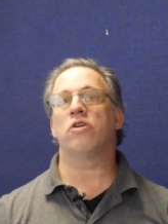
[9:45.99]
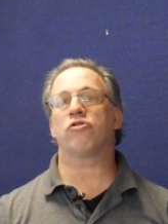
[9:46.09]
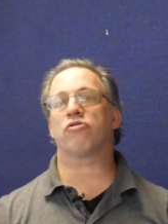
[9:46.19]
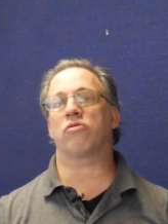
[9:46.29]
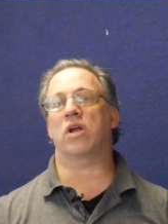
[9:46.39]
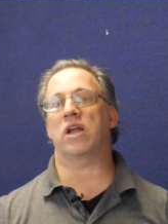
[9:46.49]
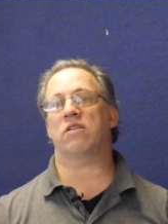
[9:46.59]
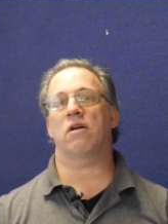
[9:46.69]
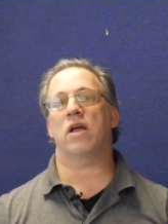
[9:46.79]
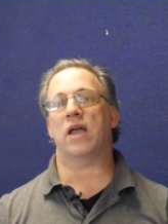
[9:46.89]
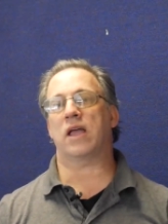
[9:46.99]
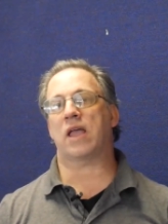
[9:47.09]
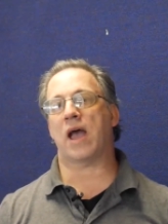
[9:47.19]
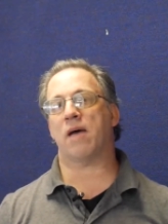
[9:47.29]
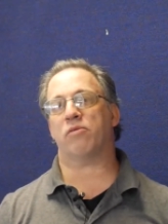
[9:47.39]
to create a
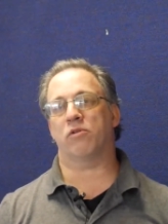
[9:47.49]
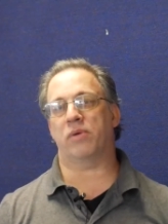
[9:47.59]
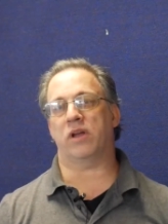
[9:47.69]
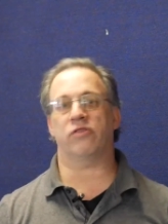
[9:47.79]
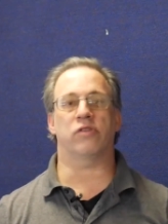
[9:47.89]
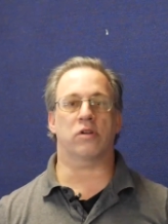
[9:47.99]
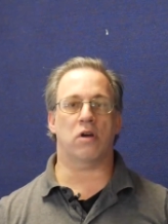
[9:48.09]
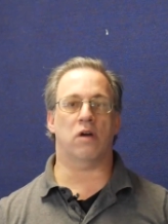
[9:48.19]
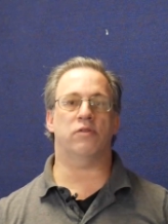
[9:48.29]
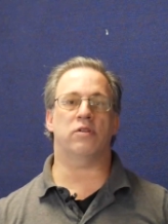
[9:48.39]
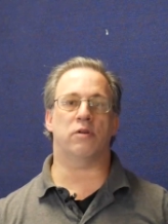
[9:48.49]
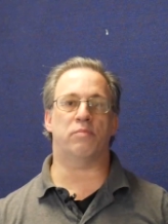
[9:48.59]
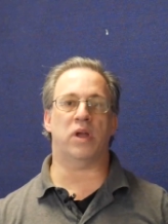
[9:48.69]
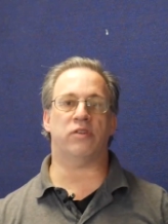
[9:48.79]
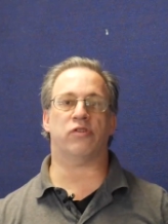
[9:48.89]
capital base that covered their
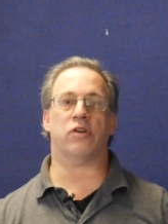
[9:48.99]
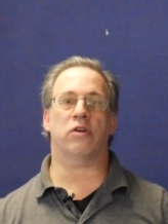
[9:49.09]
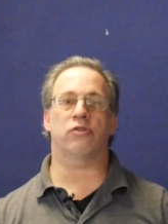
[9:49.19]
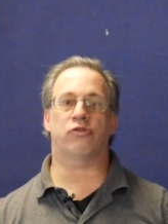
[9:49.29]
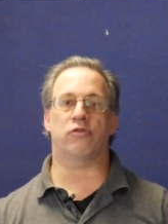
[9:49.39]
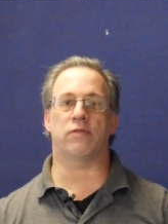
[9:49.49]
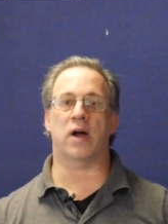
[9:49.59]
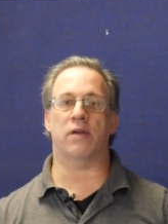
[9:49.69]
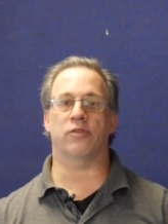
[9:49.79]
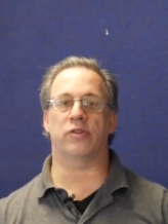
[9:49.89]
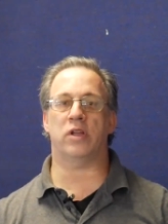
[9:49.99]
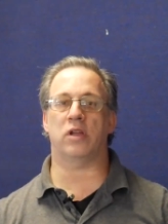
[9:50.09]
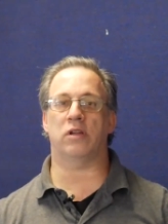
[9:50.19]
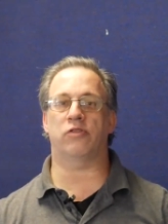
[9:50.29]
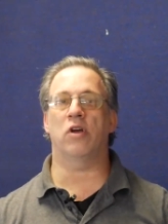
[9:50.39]
basic survival
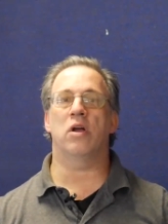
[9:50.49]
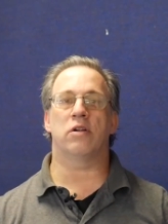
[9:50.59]
needs,